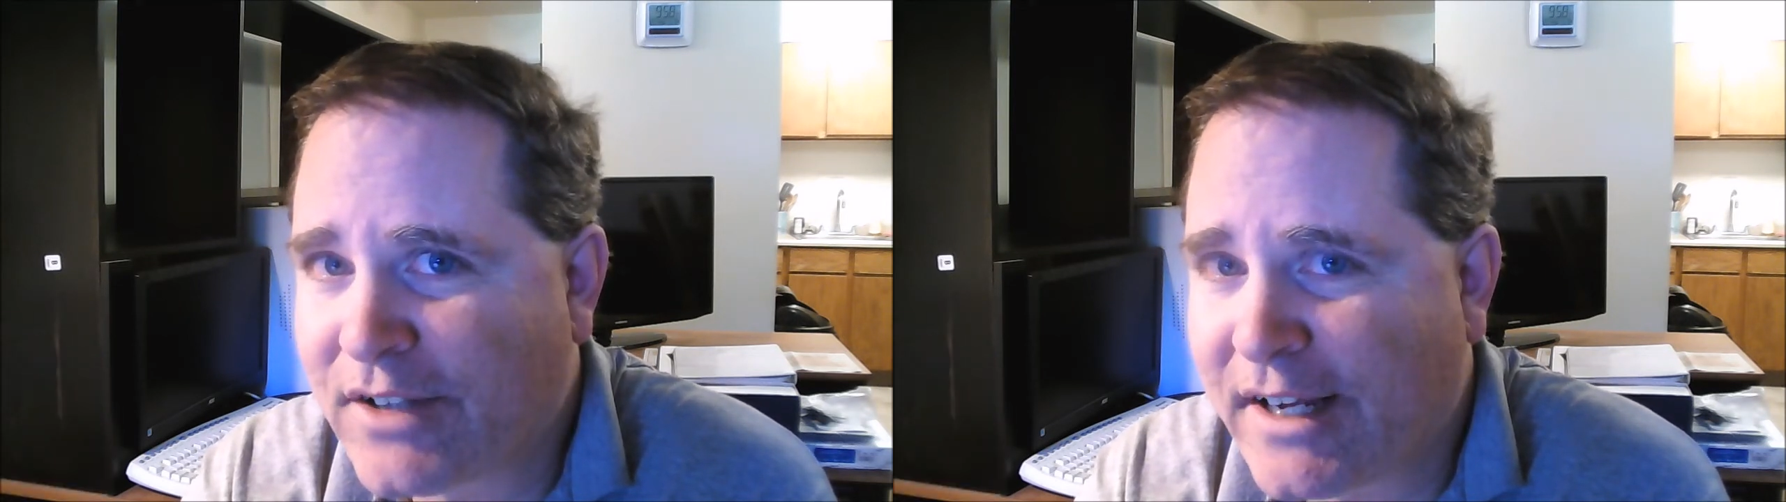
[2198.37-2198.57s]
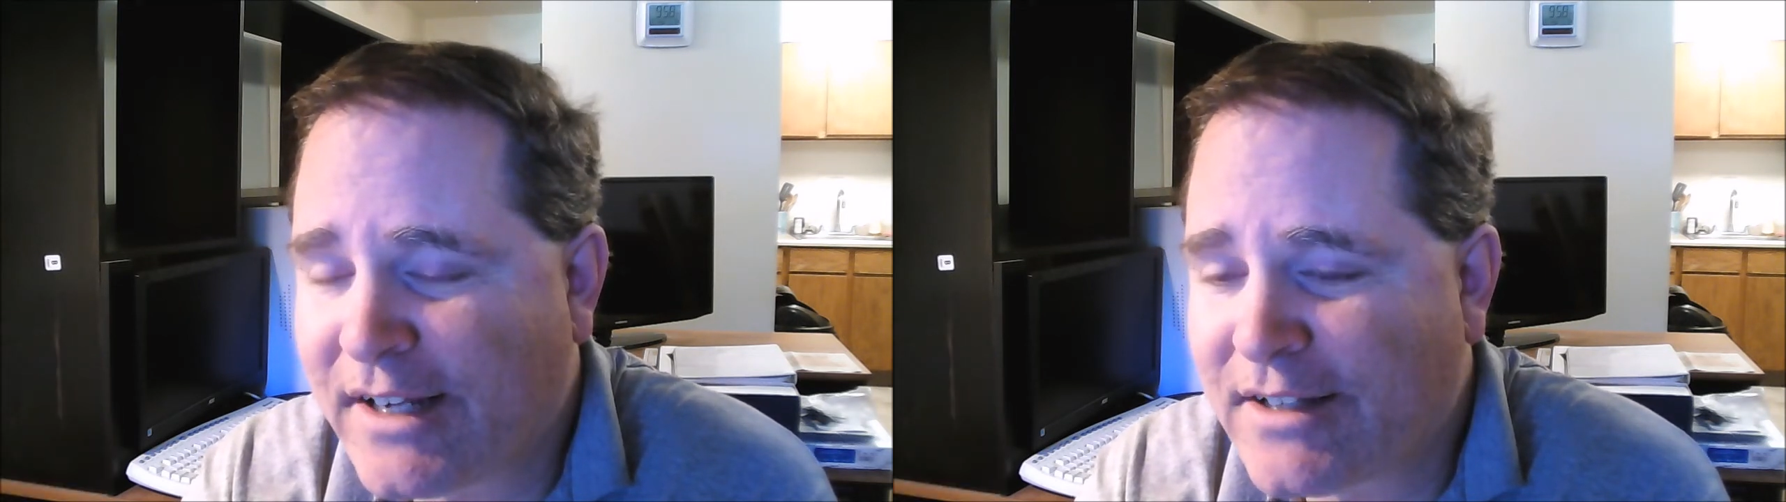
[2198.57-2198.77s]

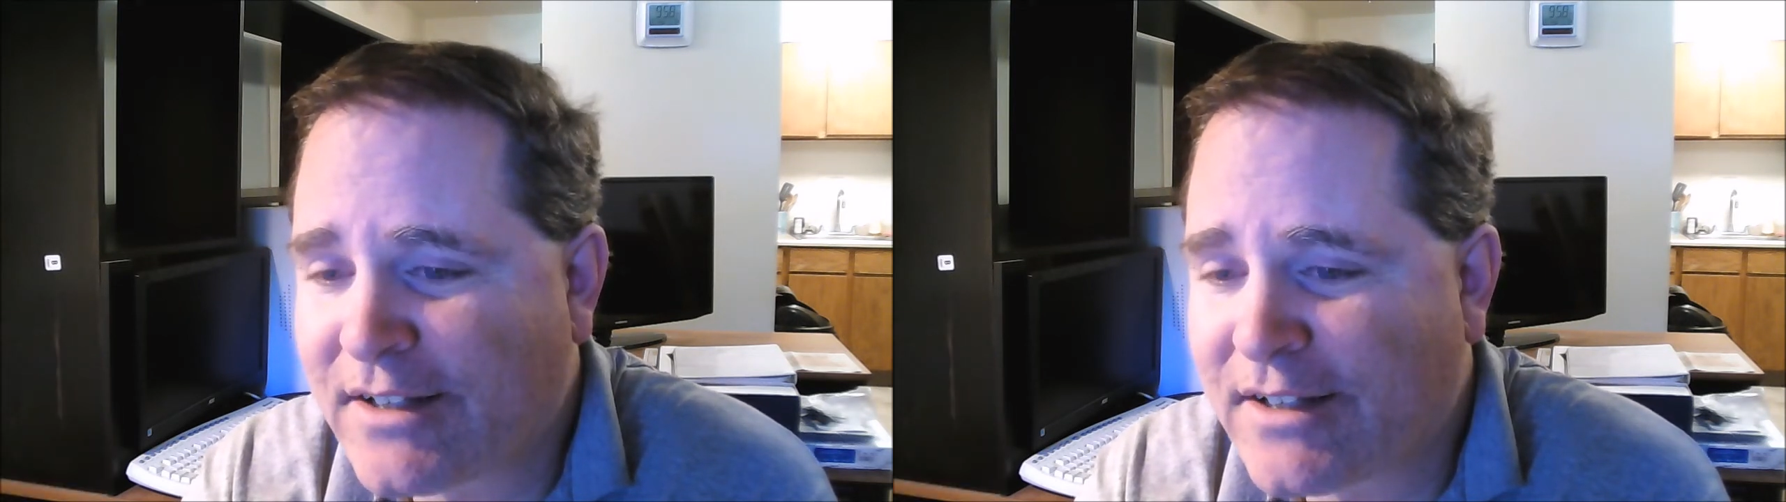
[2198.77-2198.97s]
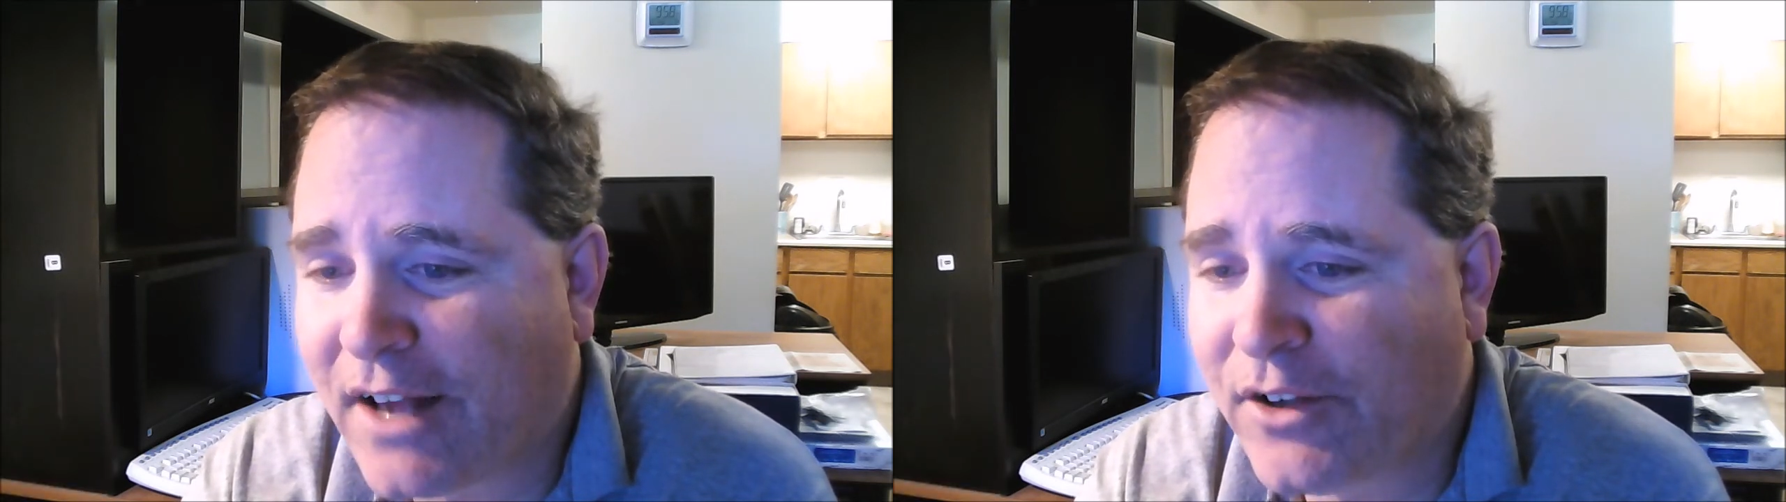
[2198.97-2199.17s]

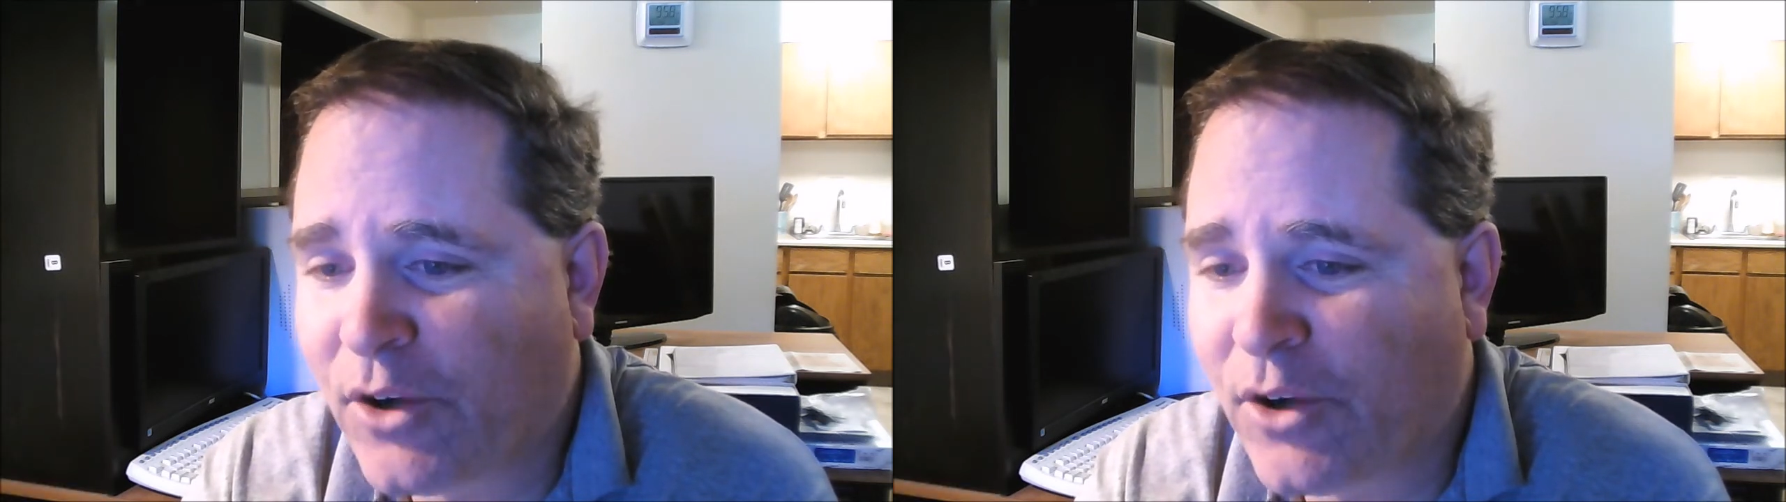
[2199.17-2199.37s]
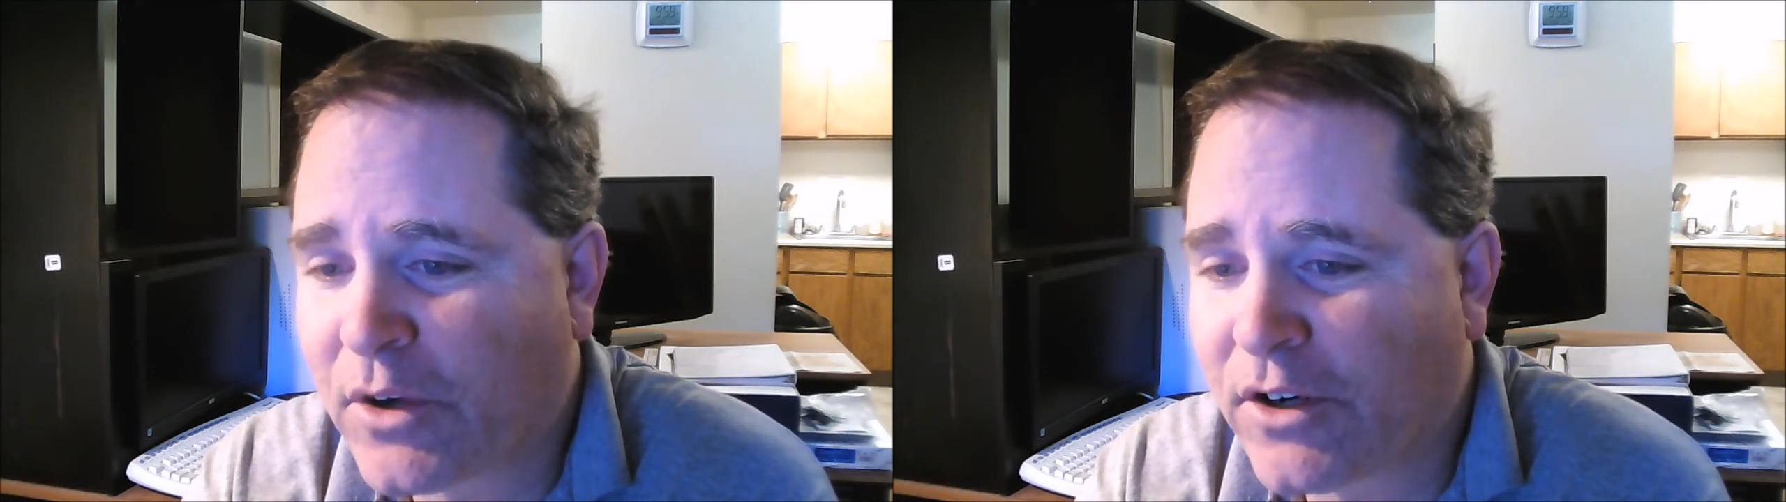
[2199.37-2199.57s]
says, Out of
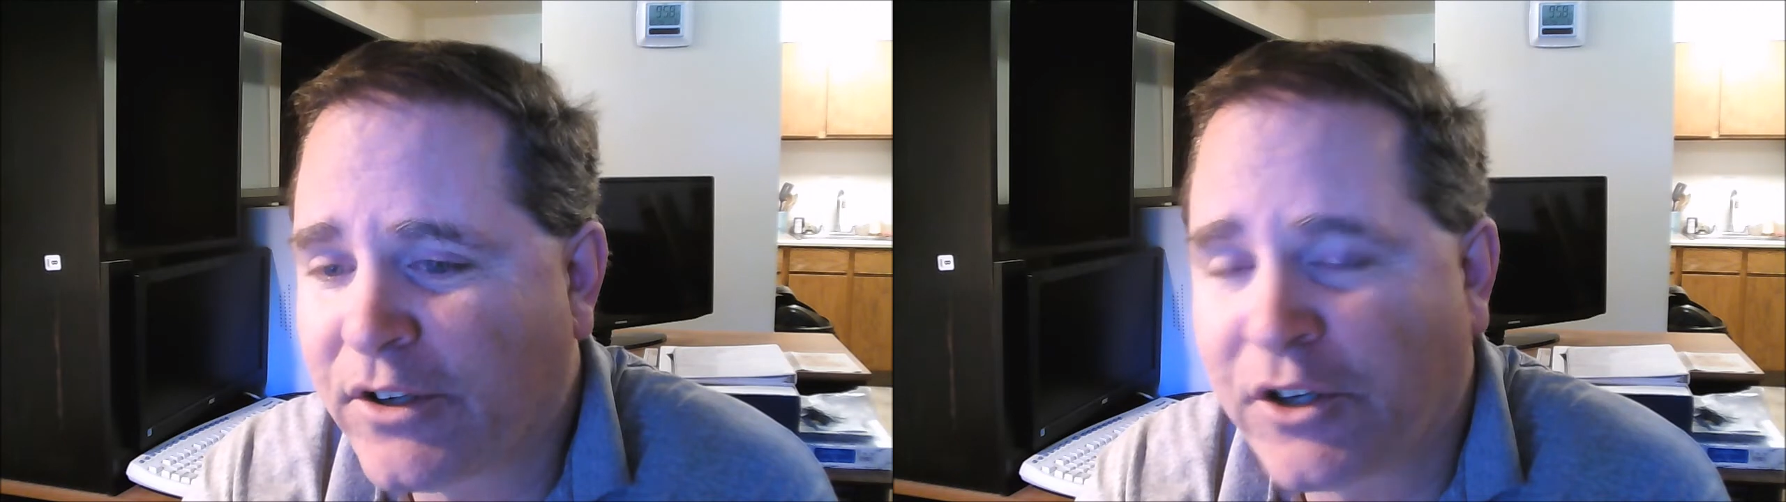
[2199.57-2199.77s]
nowhere,